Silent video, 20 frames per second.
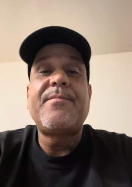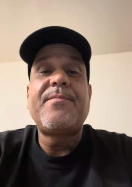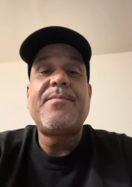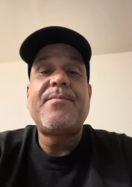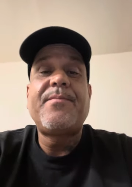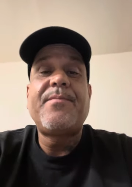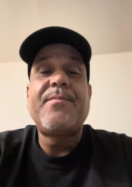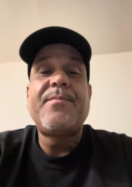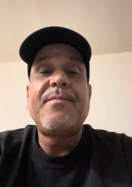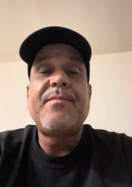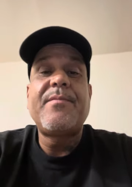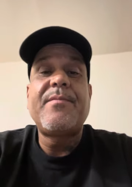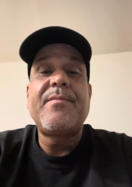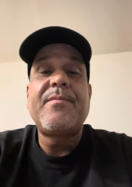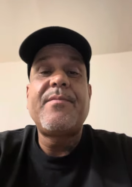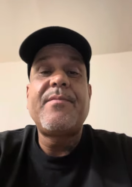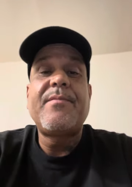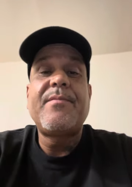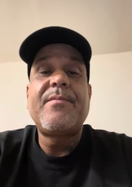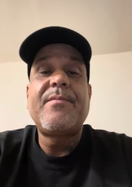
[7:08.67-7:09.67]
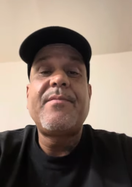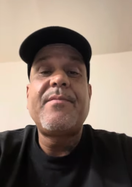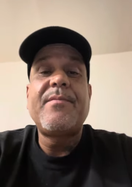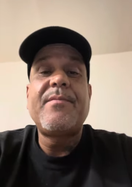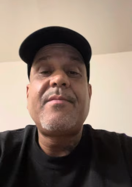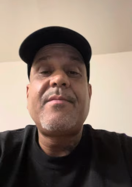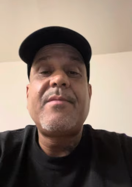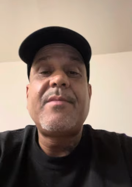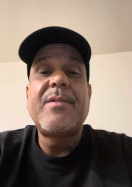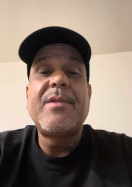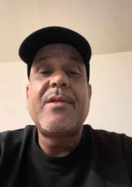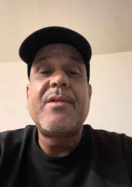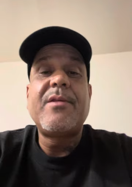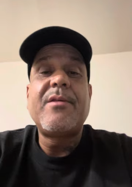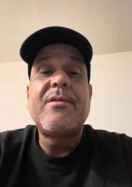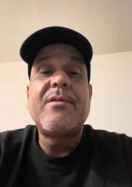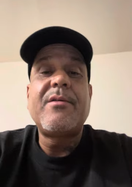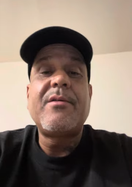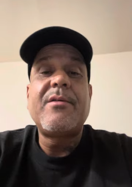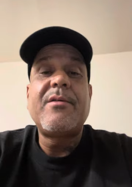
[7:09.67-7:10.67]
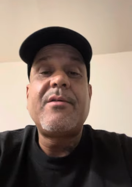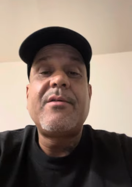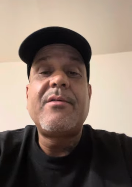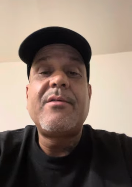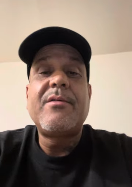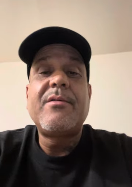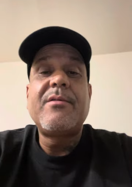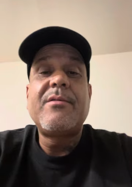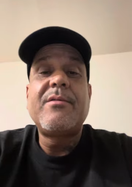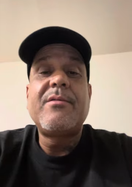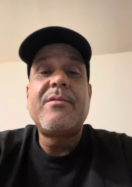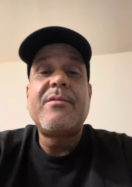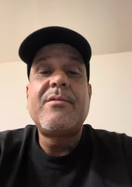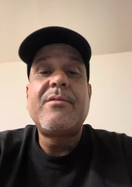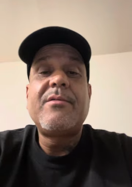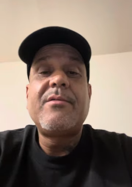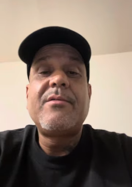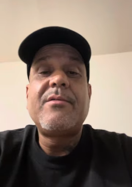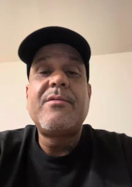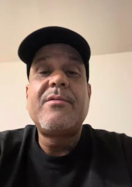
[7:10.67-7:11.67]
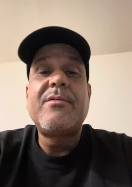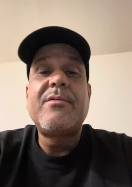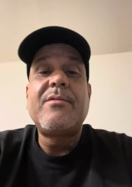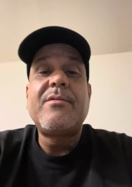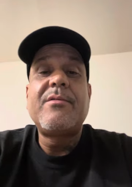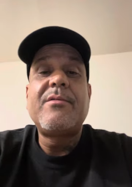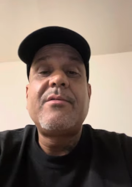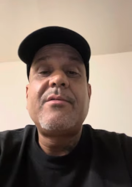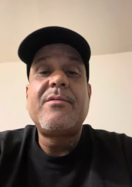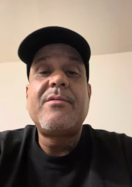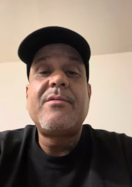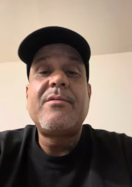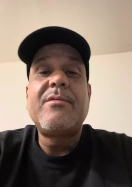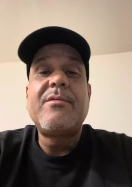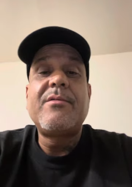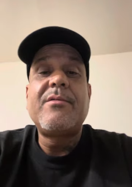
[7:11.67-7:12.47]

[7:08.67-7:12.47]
Nobody speaks.